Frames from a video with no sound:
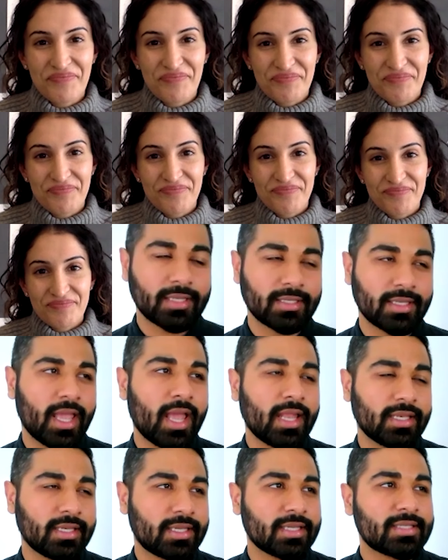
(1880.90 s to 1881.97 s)
No, I'm glad.
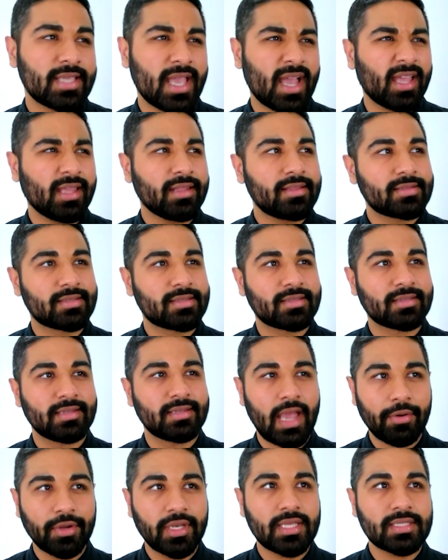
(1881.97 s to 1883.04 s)
And because, yeah, it's
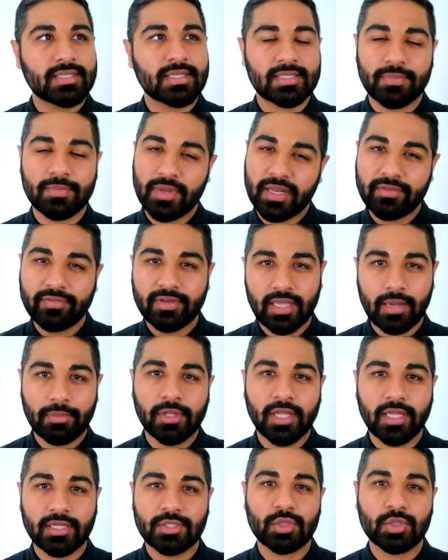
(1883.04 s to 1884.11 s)
nowadays it's a bit of a
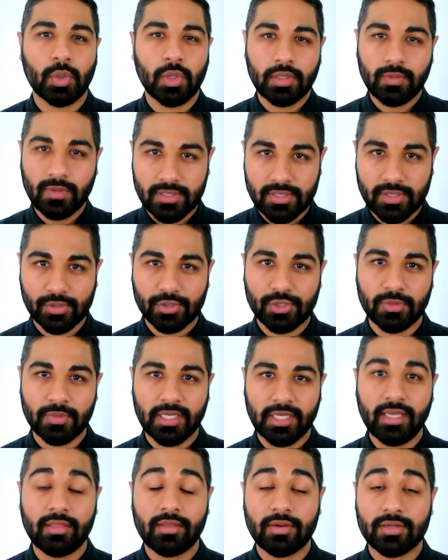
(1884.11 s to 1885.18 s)
double-edged sword with social
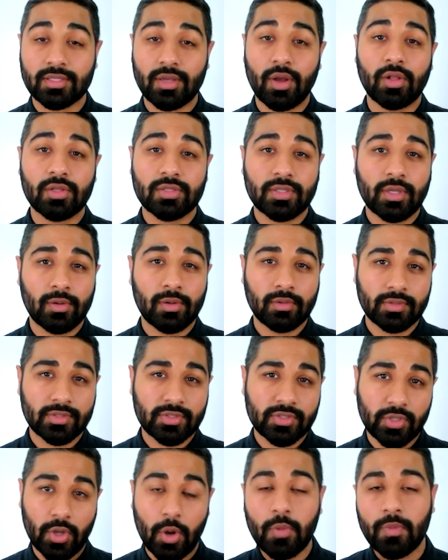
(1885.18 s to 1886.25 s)
media. There's also
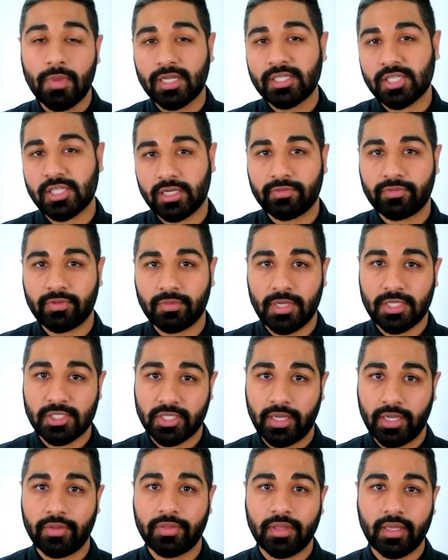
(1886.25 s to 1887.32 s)
so much
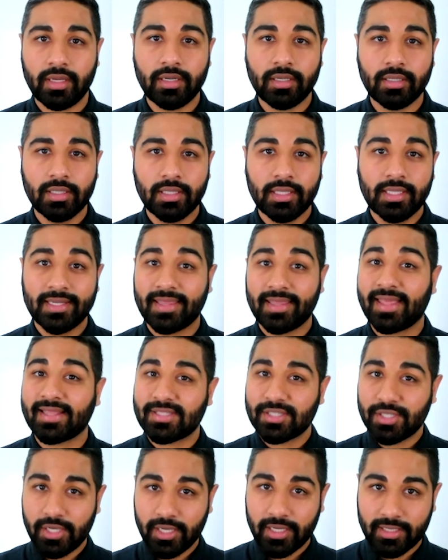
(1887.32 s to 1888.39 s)
information out there
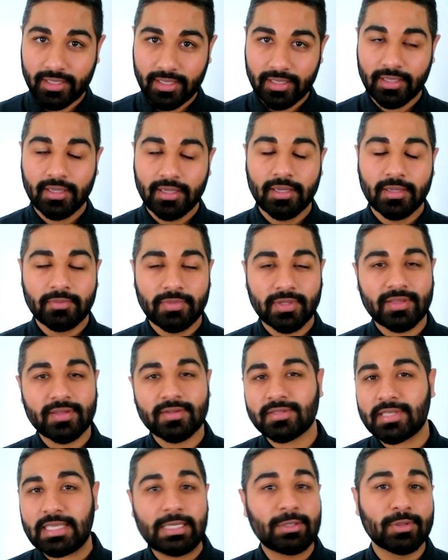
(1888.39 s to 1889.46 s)
that's good, but
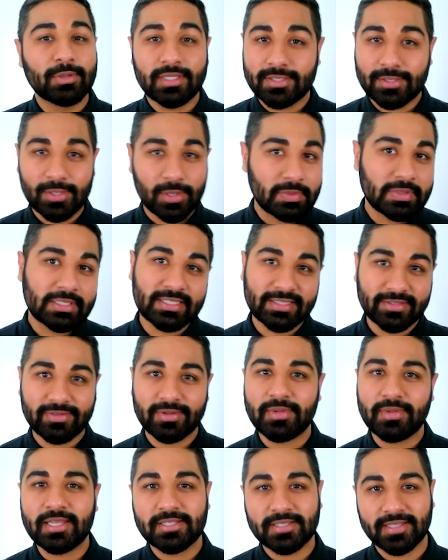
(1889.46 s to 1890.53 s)
there's equally so much
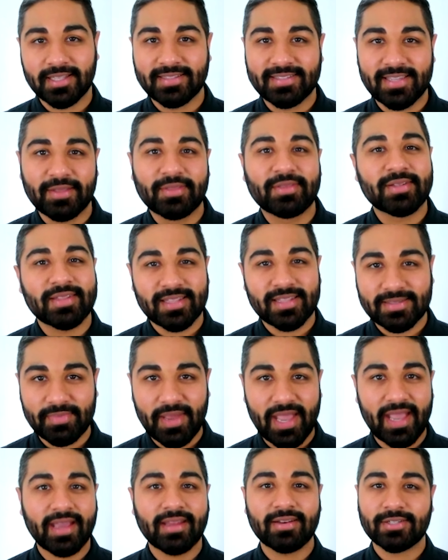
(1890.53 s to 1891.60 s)
information that's out there that's
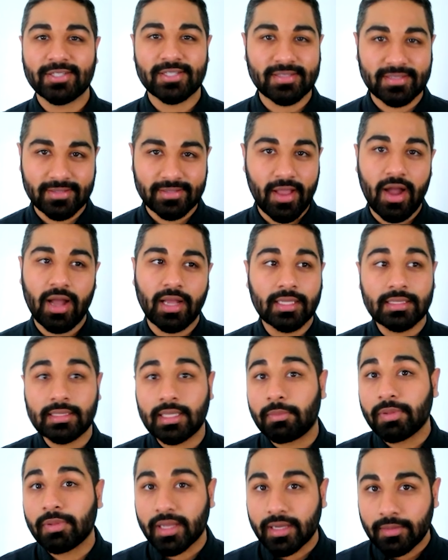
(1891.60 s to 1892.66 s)
bad or just not
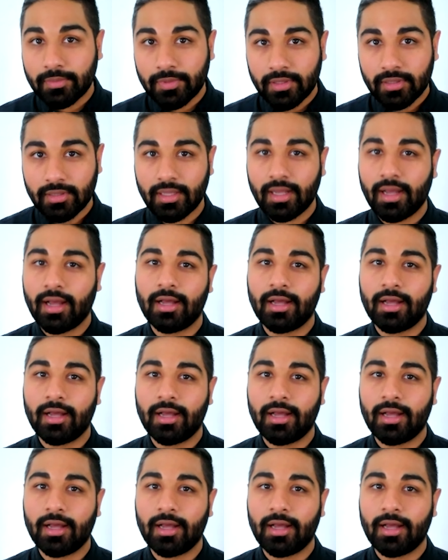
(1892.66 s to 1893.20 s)
applicable.